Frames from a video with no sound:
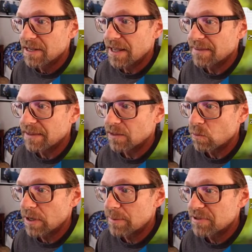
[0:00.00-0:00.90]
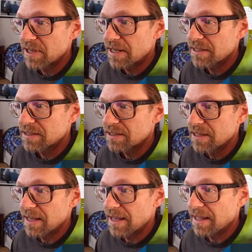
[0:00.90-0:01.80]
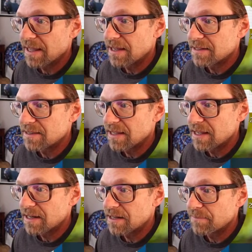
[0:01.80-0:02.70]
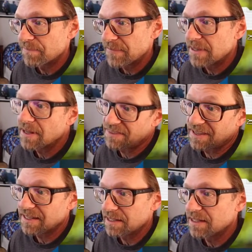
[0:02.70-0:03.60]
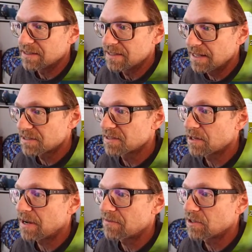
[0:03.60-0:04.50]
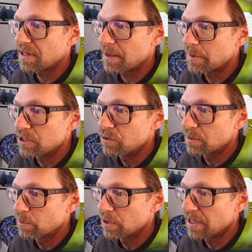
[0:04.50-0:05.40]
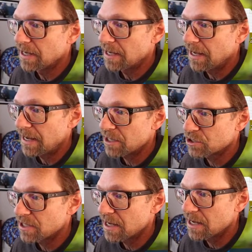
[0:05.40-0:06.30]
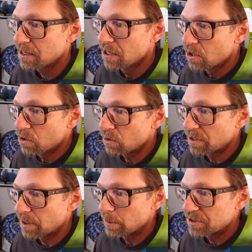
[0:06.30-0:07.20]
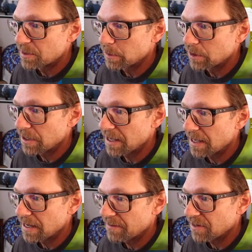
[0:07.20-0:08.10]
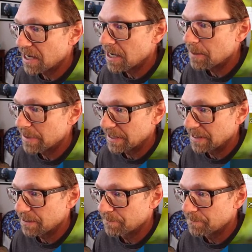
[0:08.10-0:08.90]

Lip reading: and then the website, and then nothing is necessary after that, but you can put a hashtag or a number symbol and have a comment there.